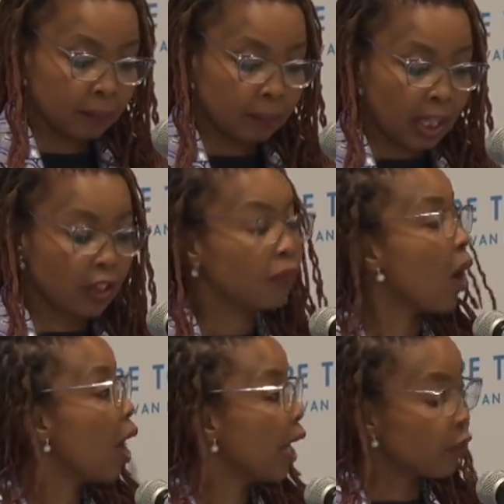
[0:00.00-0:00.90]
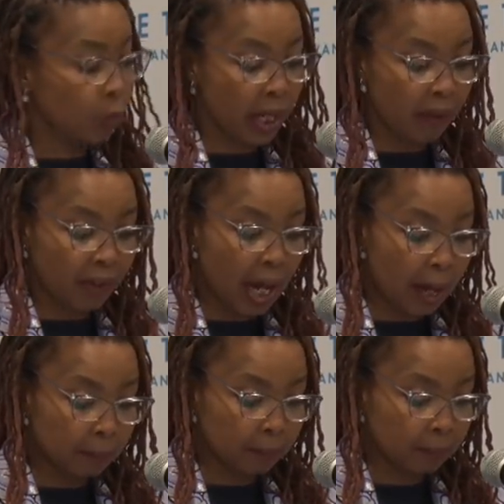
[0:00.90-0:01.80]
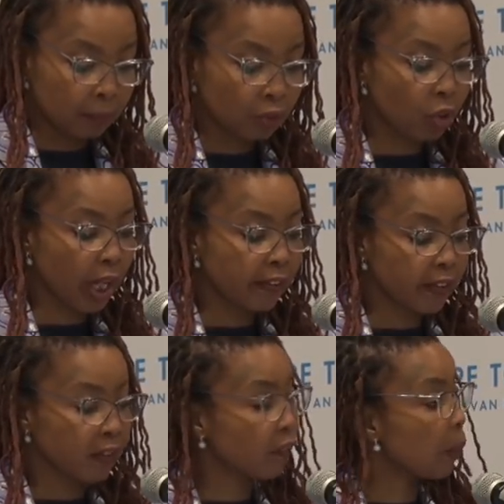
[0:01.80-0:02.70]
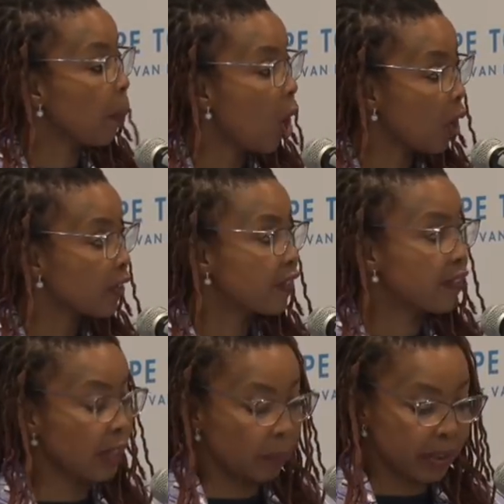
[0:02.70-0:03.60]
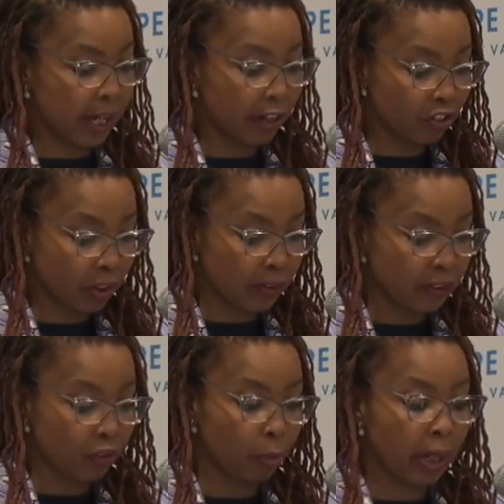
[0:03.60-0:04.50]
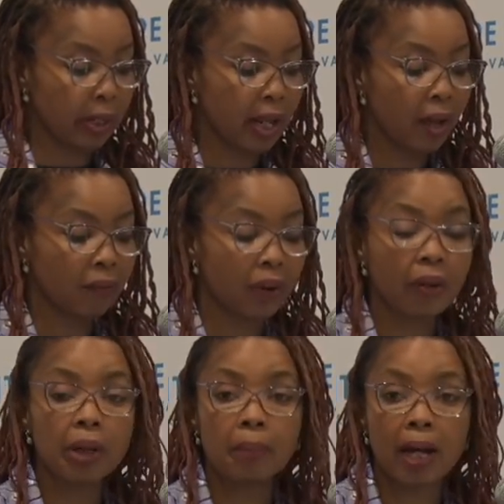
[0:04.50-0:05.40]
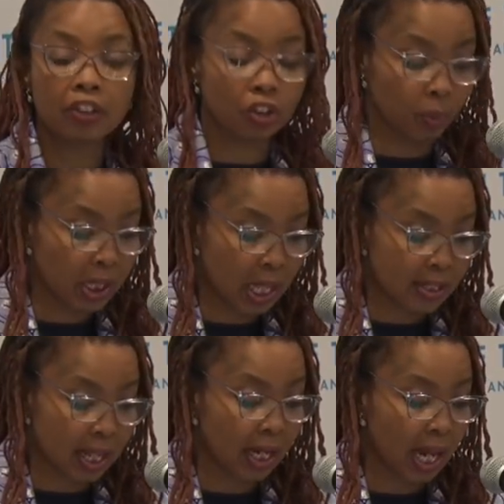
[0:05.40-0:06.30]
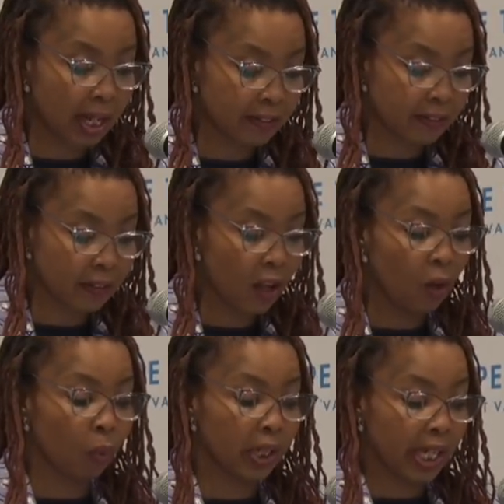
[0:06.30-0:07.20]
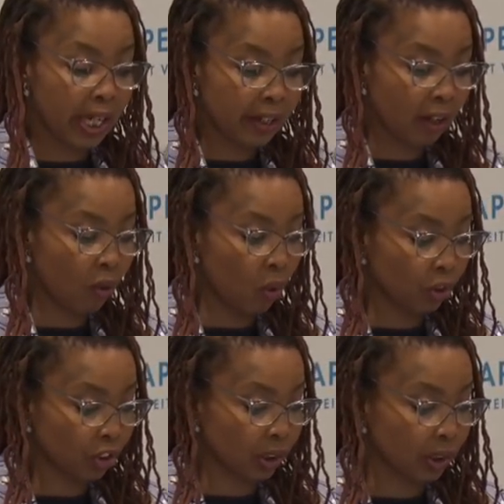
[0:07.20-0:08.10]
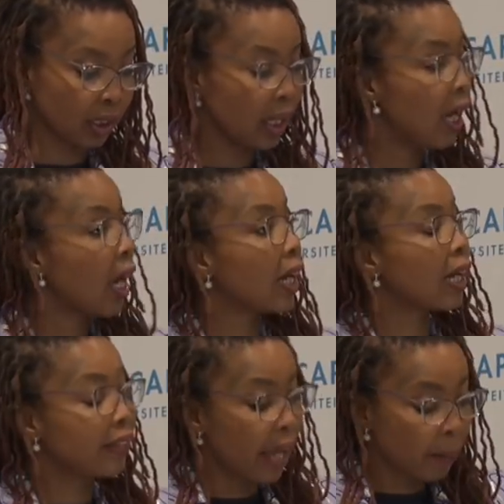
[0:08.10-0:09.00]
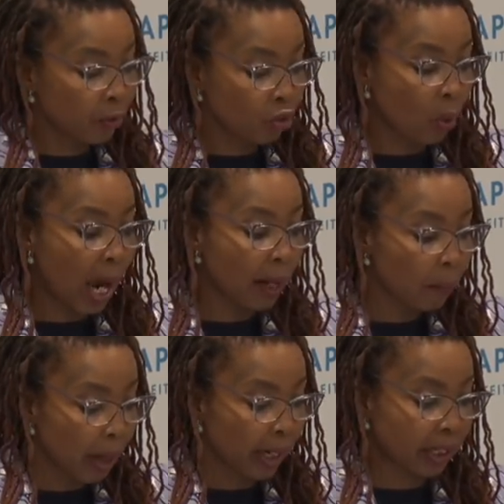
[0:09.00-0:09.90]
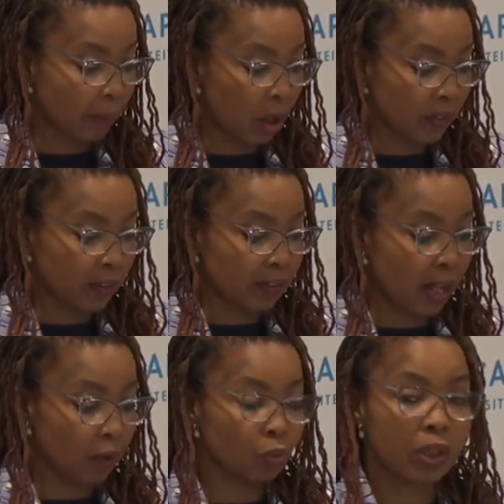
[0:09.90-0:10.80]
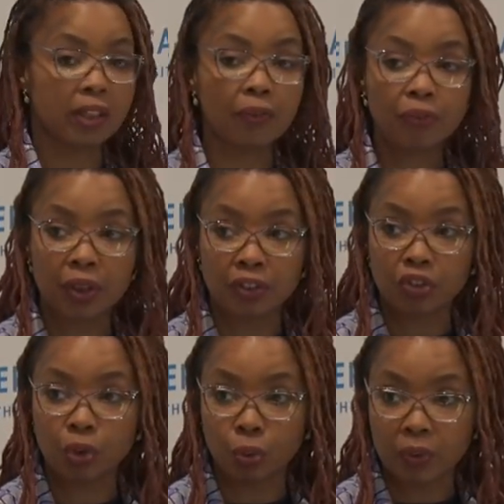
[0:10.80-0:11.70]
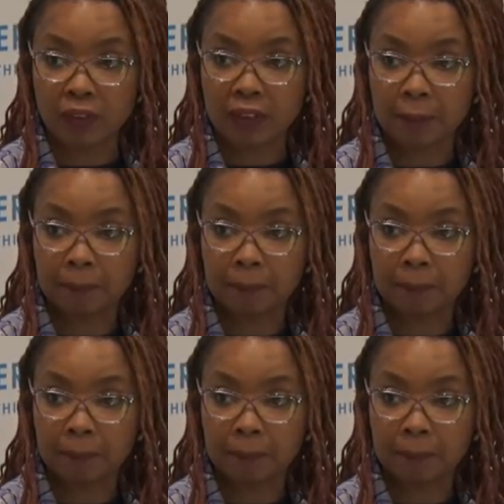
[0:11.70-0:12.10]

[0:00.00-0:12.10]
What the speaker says: As far as we have come, traces of the past's limitations remain very much with us unless we heed her caution and attempt to unmake the master's house with different tools.